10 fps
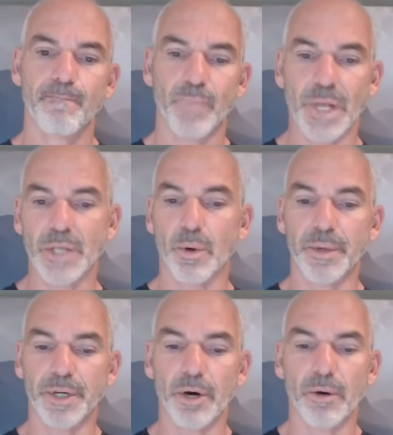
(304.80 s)
That's what
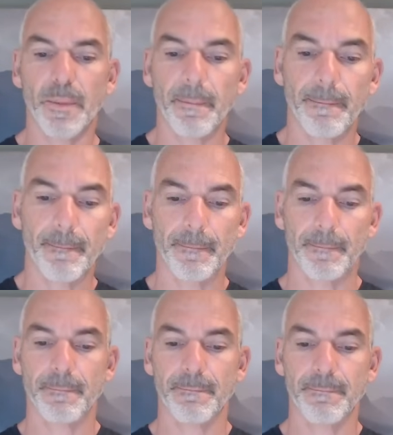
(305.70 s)
we do.
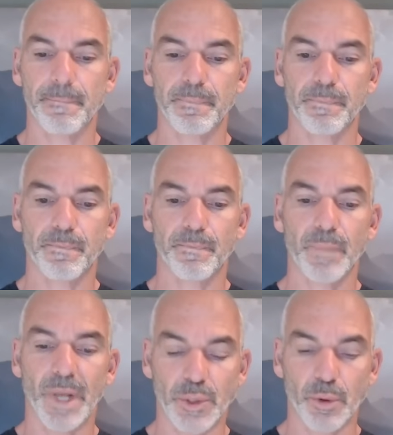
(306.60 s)

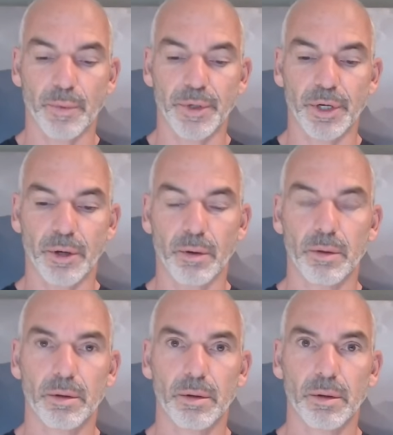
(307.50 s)
That's what we do.
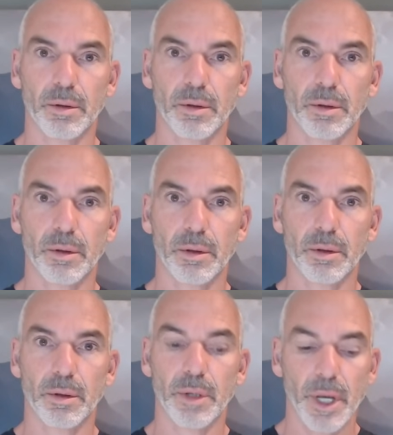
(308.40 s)

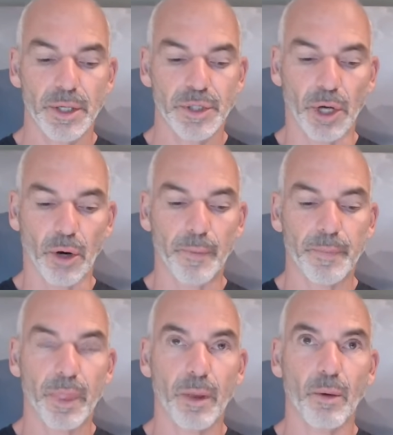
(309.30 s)
So,
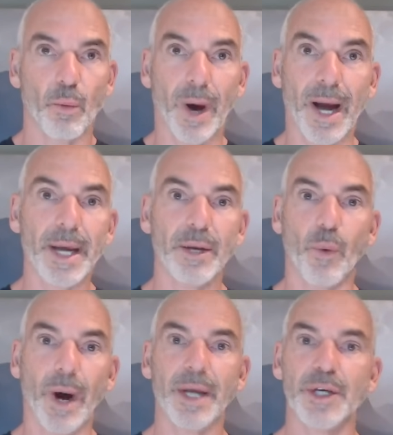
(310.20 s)
why,
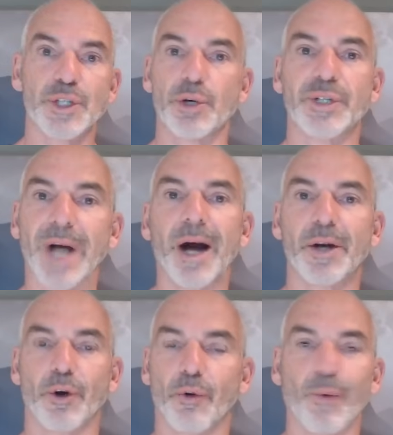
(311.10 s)
why is your
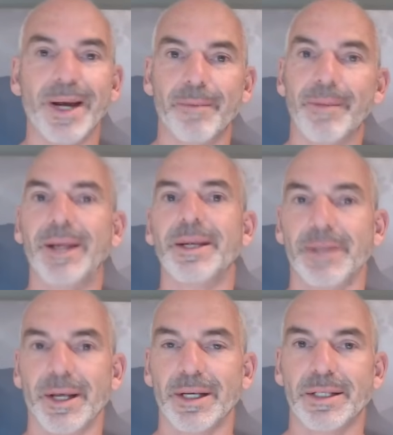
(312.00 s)
doctor recommending
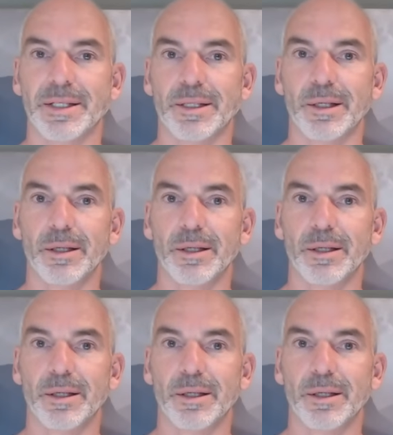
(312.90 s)
this